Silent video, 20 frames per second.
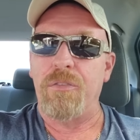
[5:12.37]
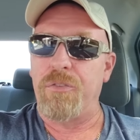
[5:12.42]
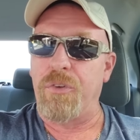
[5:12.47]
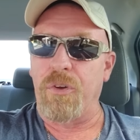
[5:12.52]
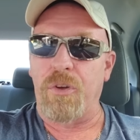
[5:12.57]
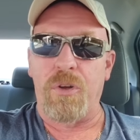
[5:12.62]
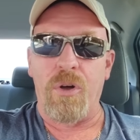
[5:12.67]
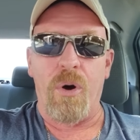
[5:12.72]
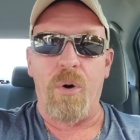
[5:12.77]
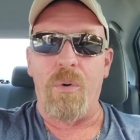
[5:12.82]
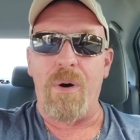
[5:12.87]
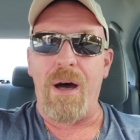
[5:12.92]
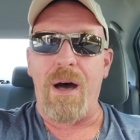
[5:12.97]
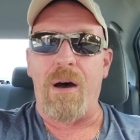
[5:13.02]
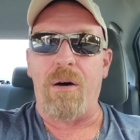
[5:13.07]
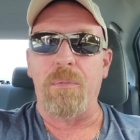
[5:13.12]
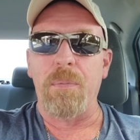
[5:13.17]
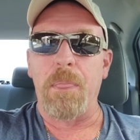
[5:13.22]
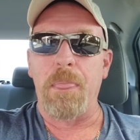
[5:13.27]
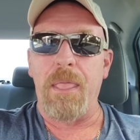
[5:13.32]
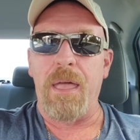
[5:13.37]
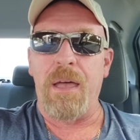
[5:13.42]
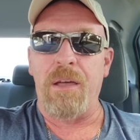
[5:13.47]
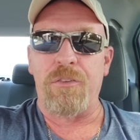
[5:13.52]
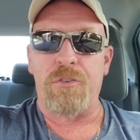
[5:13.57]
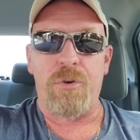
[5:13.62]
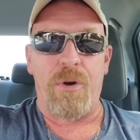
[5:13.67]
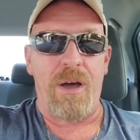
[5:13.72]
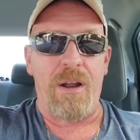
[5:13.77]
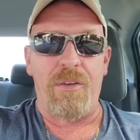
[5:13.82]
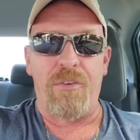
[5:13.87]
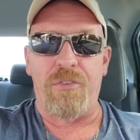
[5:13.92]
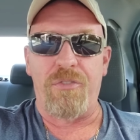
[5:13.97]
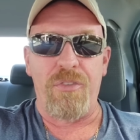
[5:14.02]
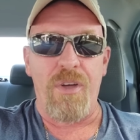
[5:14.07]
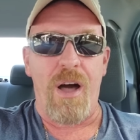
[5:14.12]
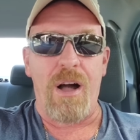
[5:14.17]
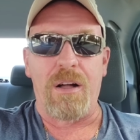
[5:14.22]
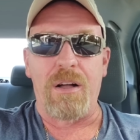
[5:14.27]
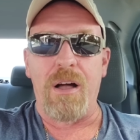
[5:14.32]
to go out and try to
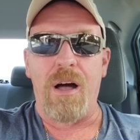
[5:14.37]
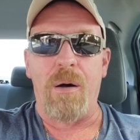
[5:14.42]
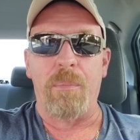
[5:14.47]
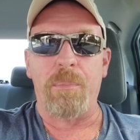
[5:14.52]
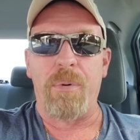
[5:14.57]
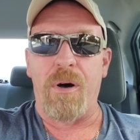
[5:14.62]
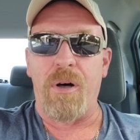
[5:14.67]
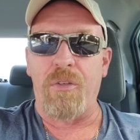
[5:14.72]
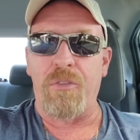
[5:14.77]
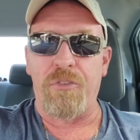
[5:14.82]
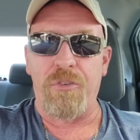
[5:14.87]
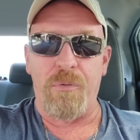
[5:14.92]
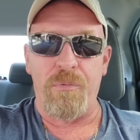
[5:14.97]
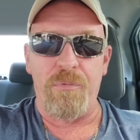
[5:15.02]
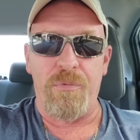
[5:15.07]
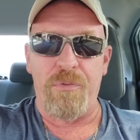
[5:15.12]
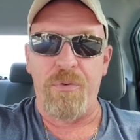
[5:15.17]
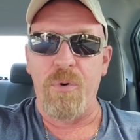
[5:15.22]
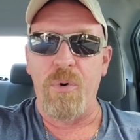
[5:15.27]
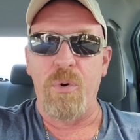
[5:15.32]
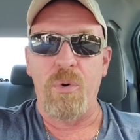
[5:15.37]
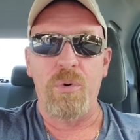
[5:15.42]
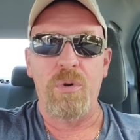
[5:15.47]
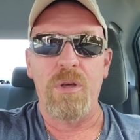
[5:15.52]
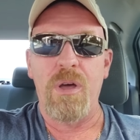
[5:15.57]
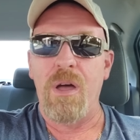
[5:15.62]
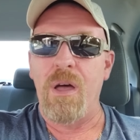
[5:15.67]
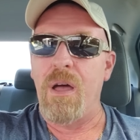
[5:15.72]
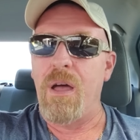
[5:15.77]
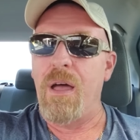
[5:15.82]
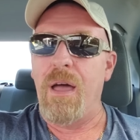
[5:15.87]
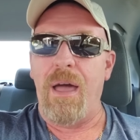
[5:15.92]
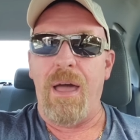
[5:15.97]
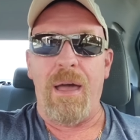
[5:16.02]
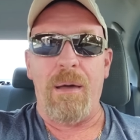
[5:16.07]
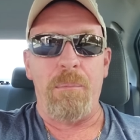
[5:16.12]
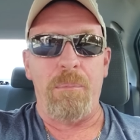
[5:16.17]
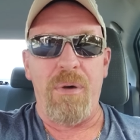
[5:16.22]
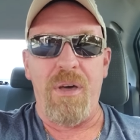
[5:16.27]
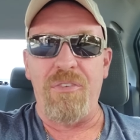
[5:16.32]
stock up on some food
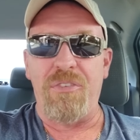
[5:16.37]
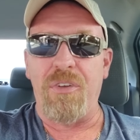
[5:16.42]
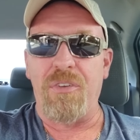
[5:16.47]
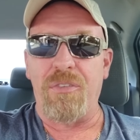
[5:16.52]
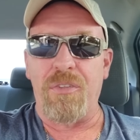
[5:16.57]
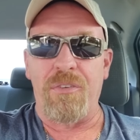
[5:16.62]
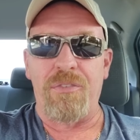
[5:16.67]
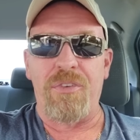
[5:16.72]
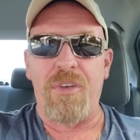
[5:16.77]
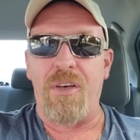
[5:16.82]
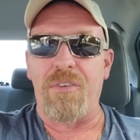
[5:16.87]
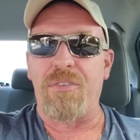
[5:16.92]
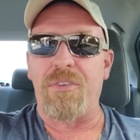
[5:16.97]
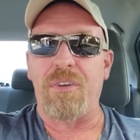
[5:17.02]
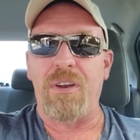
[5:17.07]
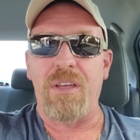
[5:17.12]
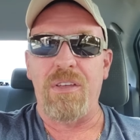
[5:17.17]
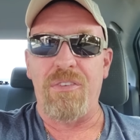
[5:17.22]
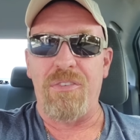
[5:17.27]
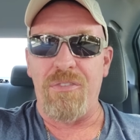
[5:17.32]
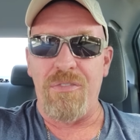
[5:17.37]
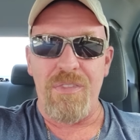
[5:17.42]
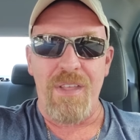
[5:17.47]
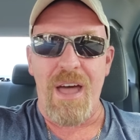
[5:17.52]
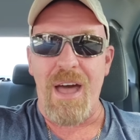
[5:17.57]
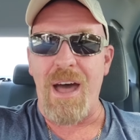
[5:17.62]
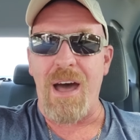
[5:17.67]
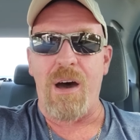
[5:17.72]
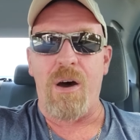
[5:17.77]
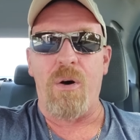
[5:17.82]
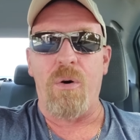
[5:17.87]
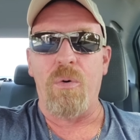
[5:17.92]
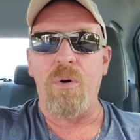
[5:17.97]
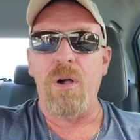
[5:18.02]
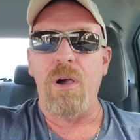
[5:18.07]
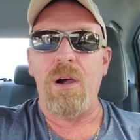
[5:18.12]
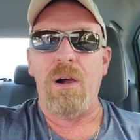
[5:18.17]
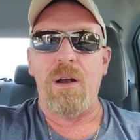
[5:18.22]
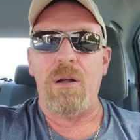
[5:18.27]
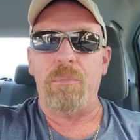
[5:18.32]
and basic necessities now,
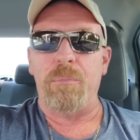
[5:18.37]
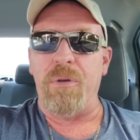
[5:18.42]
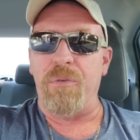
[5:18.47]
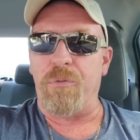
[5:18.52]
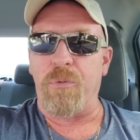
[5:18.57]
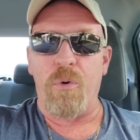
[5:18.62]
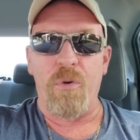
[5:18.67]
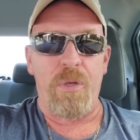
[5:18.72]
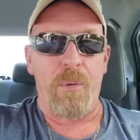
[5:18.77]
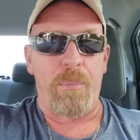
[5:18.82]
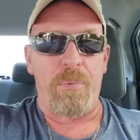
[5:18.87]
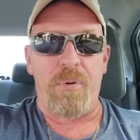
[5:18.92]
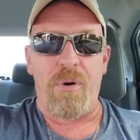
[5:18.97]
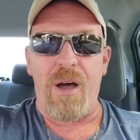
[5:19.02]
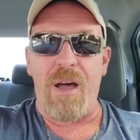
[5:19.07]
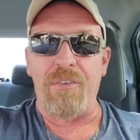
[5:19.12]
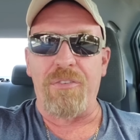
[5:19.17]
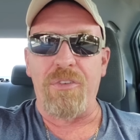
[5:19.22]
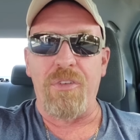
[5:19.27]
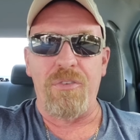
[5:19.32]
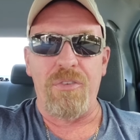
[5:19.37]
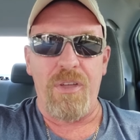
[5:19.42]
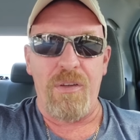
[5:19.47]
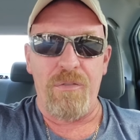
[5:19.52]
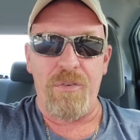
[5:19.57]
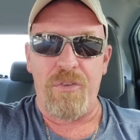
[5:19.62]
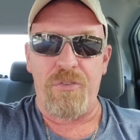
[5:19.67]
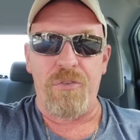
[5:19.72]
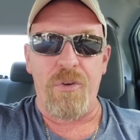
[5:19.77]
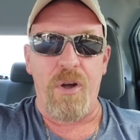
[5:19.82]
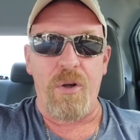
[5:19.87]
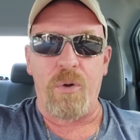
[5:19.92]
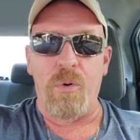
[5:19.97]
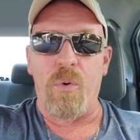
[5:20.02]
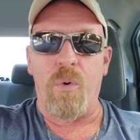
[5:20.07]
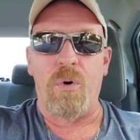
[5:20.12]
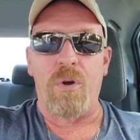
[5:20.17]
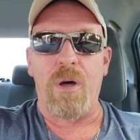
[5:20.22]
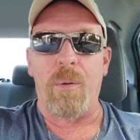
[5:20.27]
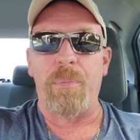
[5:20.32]
before the prices even start
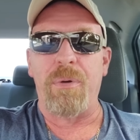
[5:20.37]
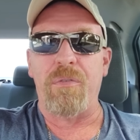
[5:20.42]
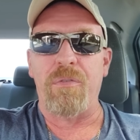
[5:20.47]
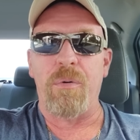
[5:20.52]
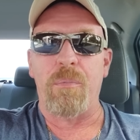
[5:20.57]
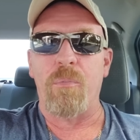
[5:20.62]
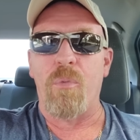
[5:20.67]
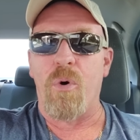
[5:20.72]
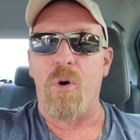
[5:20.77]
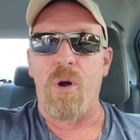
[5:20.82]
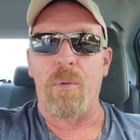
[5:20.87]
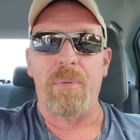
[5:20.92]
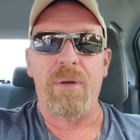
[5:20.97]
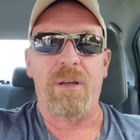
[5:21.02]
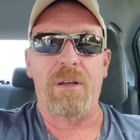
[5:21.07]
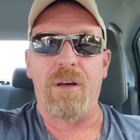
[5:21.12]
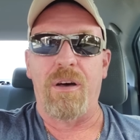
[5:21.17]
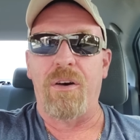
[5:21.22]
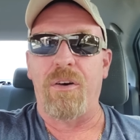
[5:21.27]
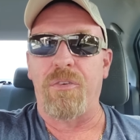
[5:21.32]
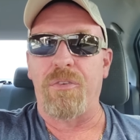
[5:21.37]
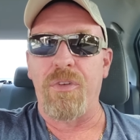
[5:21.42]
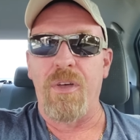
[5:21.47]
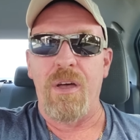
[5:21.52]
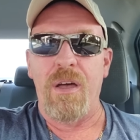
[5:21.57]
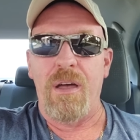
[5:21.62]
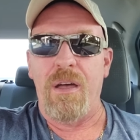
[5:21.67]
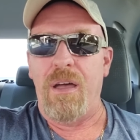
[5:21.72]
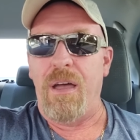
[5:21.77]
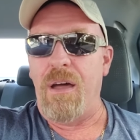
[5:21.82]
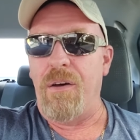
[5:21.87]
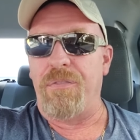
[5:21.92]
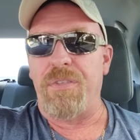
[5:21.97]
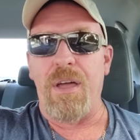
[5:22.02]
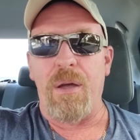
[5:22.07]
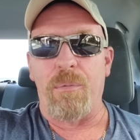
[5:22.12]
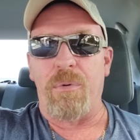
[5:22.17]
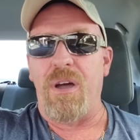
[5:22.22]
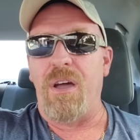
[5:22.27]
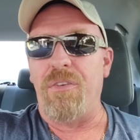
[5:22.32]
going up even more, because if
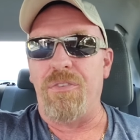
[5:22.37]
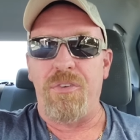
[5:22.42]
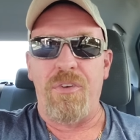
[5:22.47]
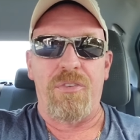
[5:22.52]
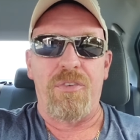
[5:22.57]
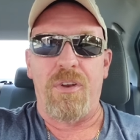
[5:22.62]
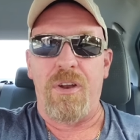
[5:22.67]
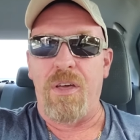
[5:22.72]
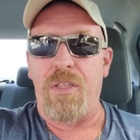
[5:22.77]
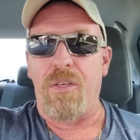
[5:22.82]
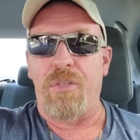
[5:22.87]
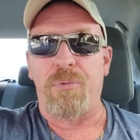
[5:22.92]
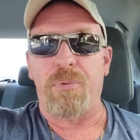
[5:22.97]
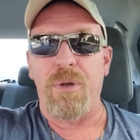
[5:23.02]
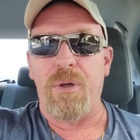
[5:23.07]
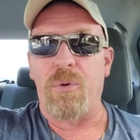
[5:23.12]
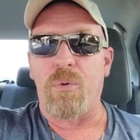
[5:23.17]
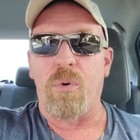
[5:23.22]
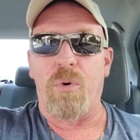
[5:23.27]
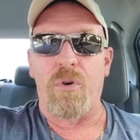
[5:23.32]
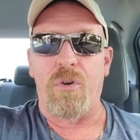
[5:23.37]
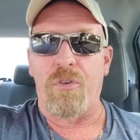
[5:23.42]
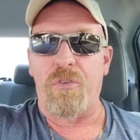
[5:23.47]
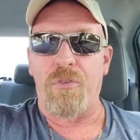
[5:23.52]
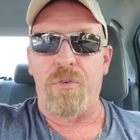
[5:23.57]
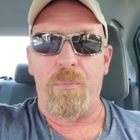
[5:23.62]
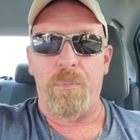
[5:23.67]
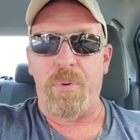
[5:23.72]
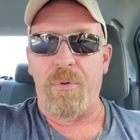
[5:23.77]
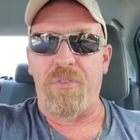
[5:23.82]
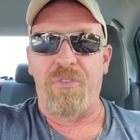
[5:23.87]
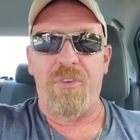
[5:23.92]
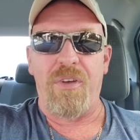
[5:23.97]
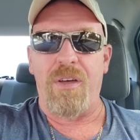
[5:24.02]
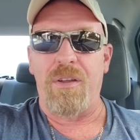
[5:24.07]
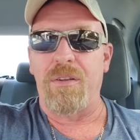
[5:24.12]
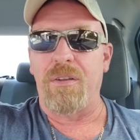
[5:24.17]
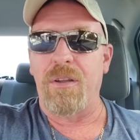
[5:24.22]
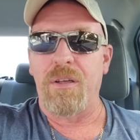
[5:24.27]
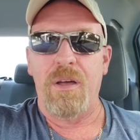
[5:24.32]
they raise this another three quarters of a
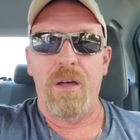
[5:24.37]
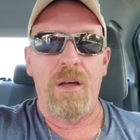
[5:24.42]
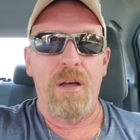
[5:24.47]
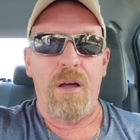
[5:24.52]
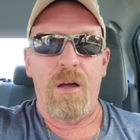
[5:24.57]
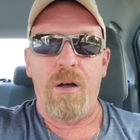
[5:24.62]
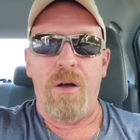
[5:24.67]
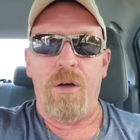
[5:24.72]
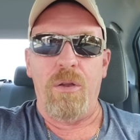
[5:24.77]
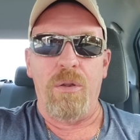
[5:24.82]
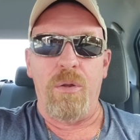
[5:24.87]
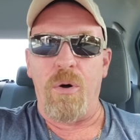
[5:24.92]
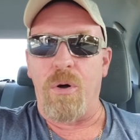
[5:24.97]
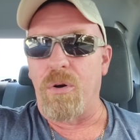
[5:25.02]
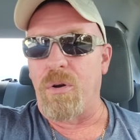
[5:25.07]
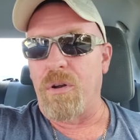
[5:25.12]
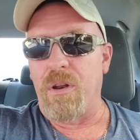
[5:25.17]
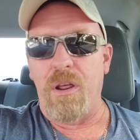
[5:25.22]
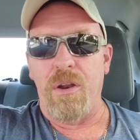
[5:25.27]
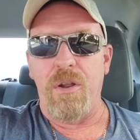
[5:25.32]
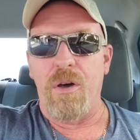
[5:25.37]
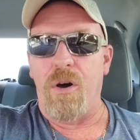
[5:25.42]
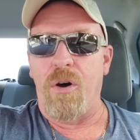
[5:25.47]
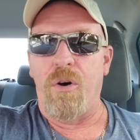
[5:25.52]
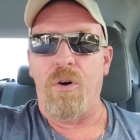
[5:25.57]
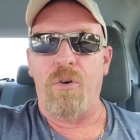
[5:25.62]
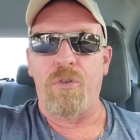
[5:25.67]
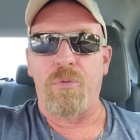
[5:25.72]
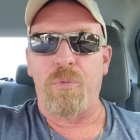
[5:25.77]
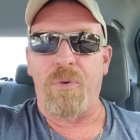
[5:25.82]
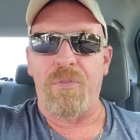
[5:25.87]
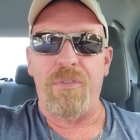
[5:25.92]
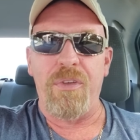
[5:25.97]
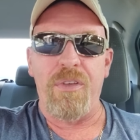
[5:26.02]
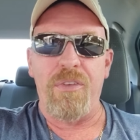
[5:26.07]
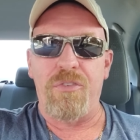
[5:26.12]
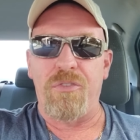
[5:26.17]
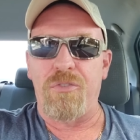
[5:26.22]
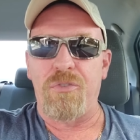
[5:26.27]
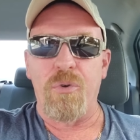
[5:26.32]
percent, Lord only knows what
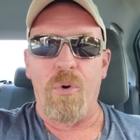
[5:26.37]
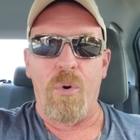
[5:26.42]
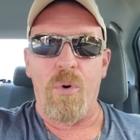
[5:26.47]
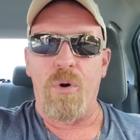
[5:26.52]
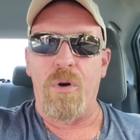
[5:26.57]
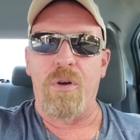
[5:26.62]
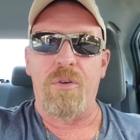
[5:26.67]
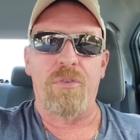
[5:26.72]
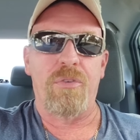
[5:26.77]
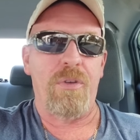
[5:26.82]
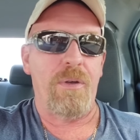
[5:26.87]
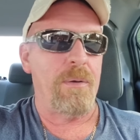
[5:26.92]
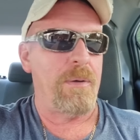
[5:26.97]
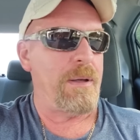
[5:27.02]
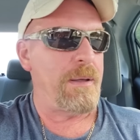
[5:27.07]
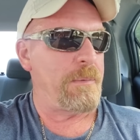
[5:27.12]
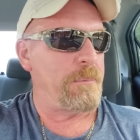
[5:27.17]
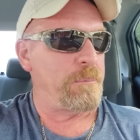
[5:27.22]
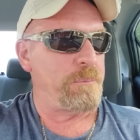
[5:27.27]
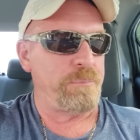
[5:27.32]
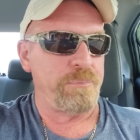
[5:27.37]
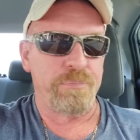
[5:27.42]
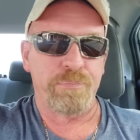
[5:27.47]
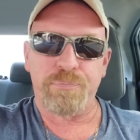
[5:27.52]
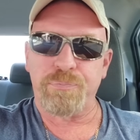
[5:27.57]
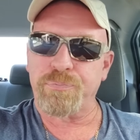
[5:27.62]
these stores and